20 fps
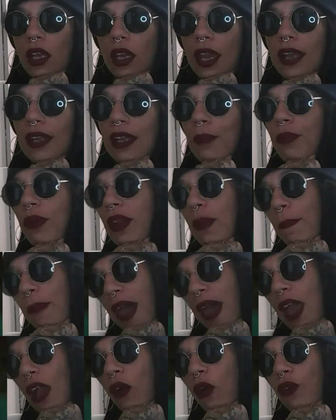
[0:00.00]
And they put a
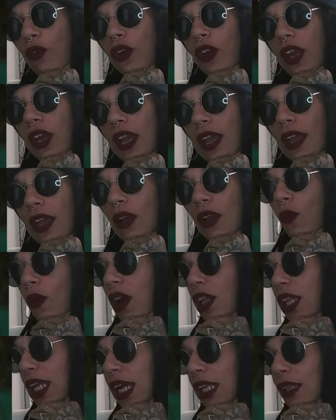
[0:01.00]
bag over her head, and
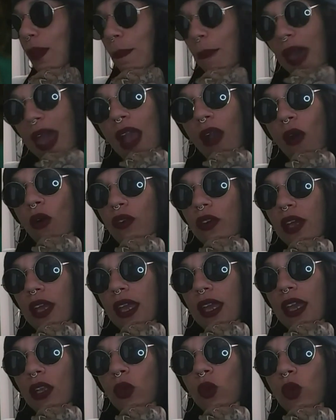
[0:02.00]
while they got the bag over her
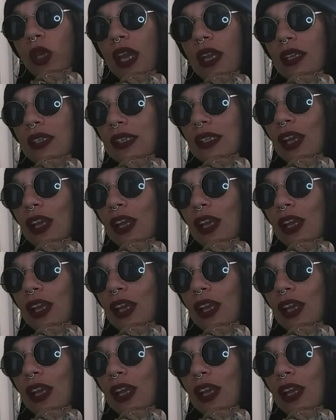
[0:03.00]
head, Luke Kelly's